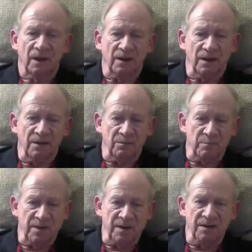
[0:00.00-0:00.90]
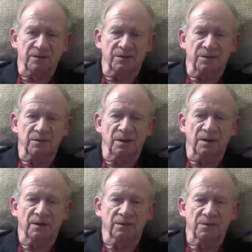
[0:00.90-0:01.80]
and they begin
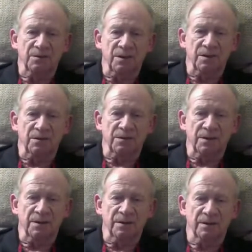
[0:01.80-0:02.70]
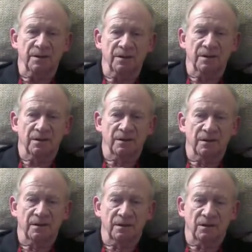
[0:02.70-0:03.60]
to lose energy,
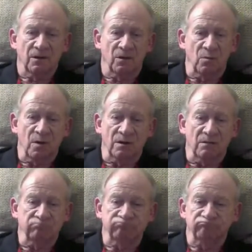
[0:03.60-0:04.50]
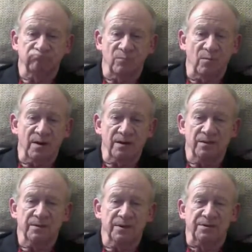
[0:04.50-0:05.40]
or we
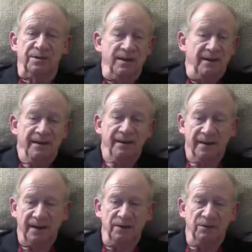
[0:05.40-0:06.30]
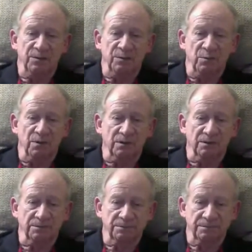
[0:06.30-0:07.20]
have just ended the
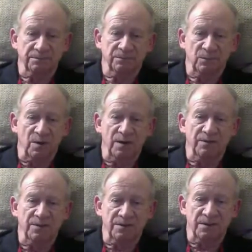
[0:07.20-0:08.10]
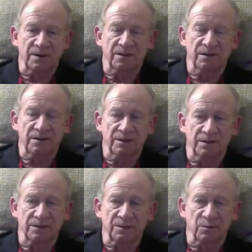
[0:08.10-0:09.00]
world. We have just ended
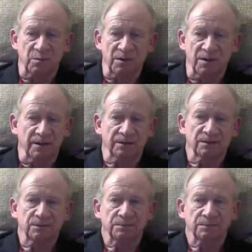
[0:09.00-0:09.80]
this whole planet."